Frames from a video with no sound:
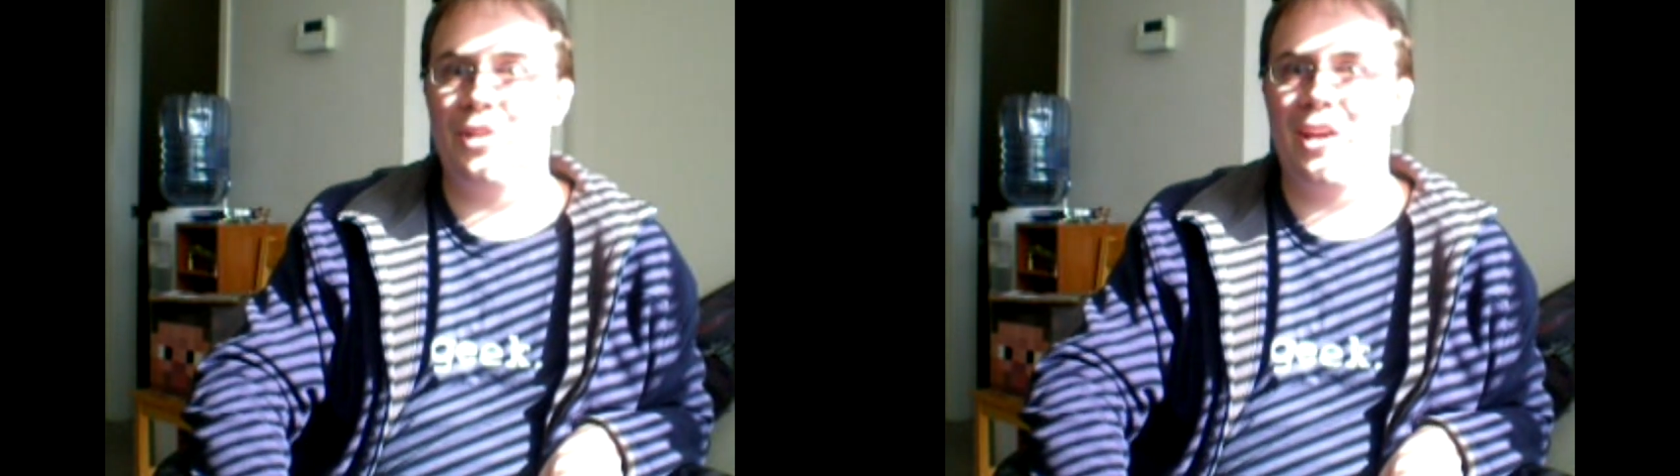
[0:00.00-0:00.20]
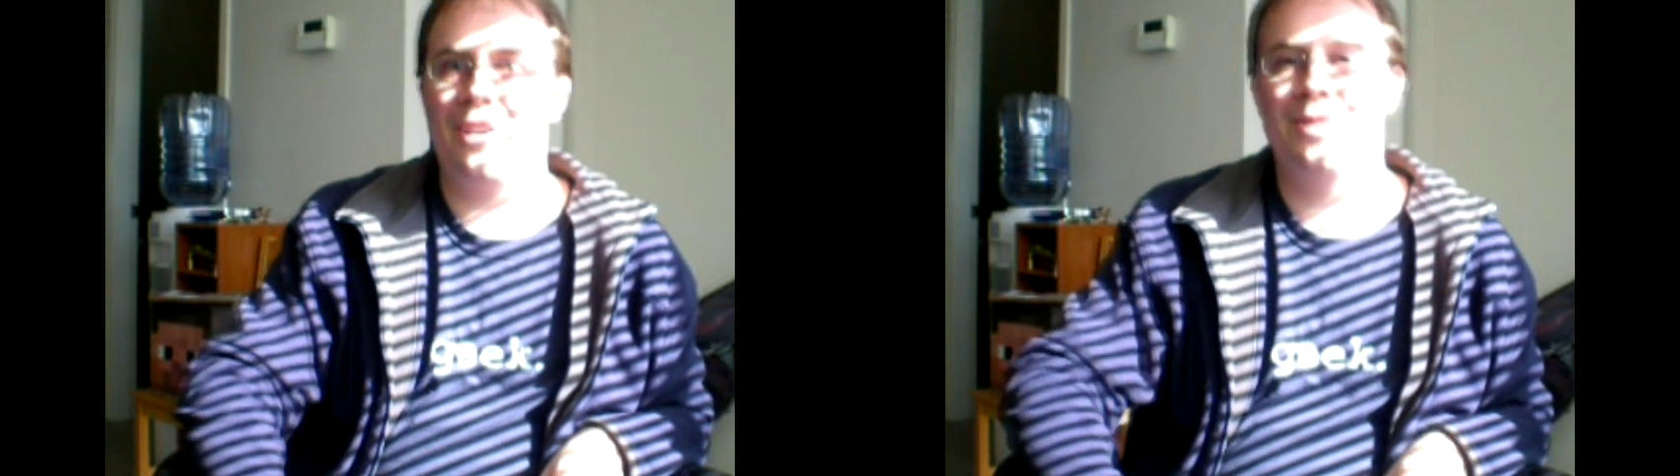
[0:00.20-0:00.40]
you
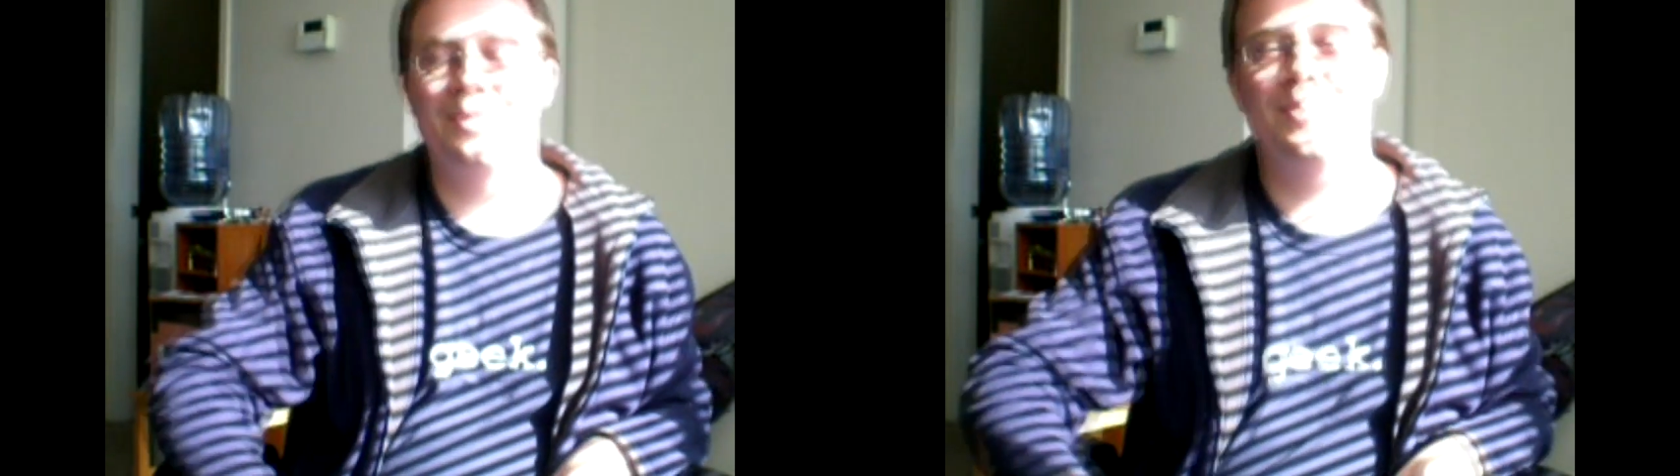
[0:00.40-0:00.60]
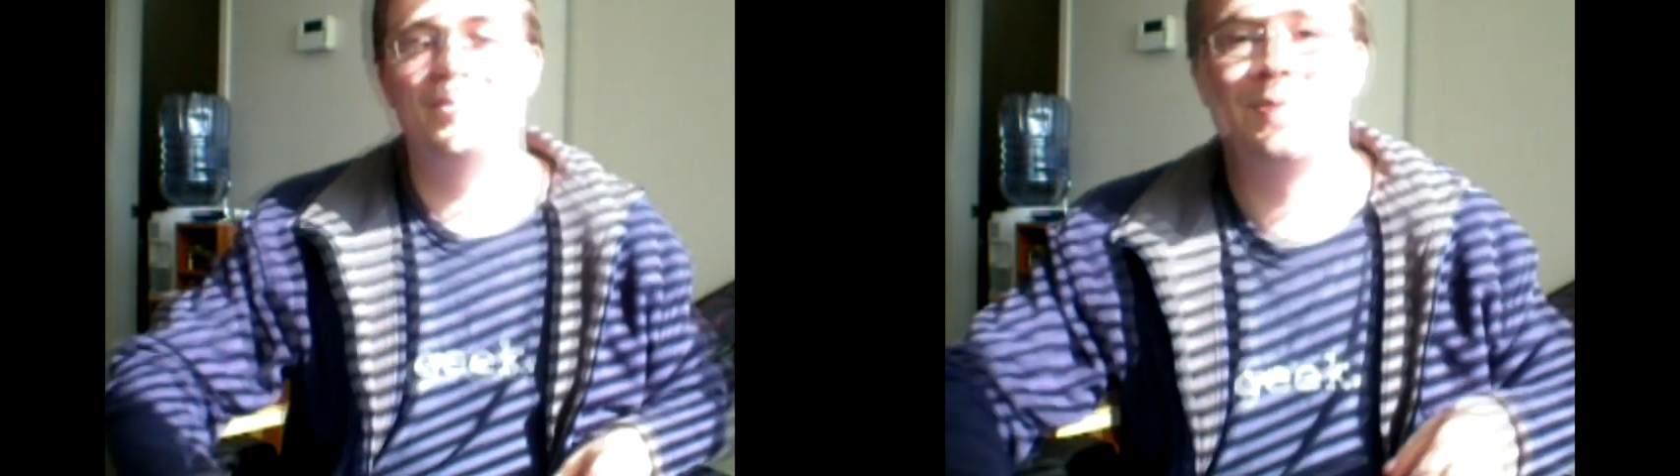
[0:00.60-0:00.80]

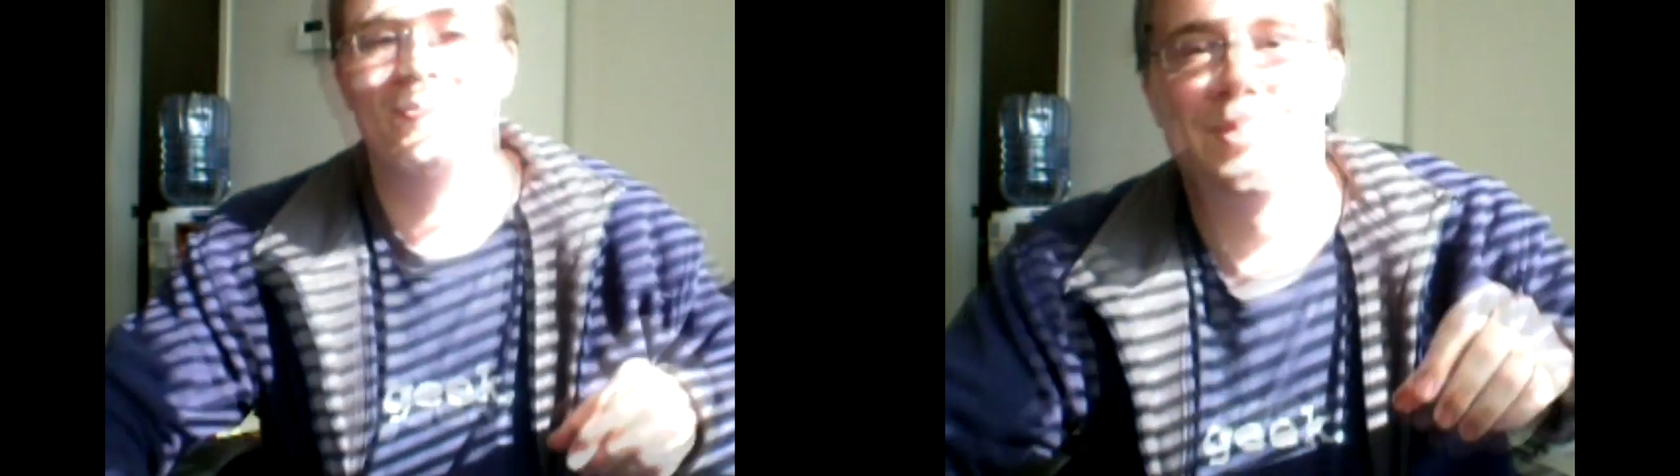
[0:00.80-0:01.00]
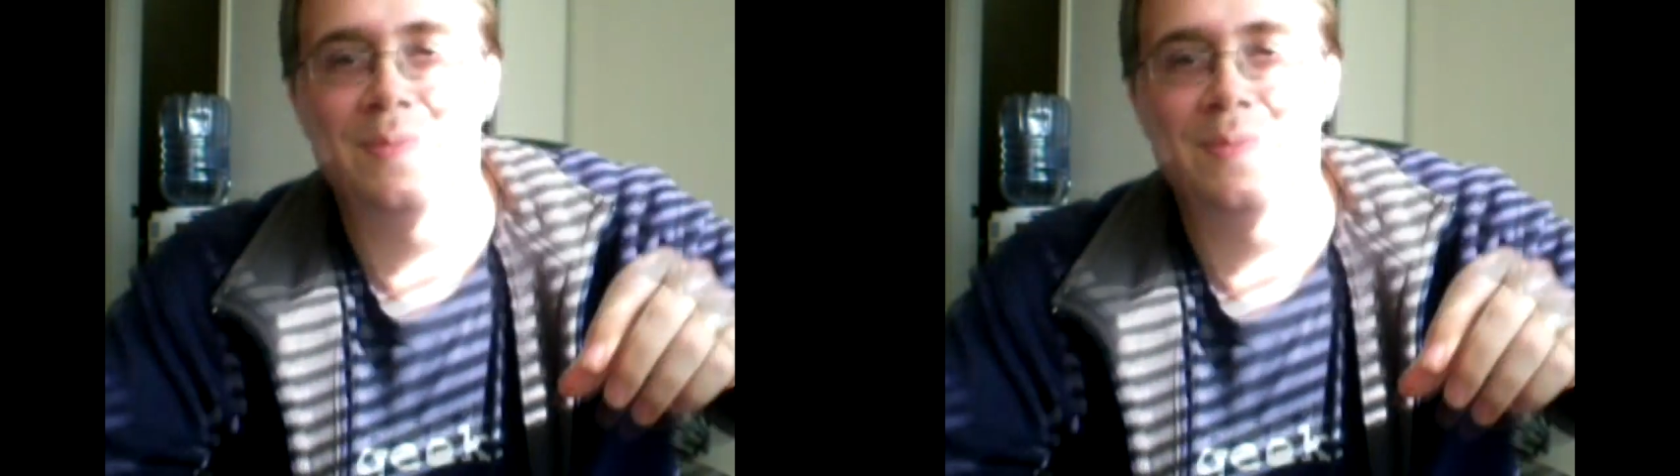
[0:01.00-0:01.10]
there.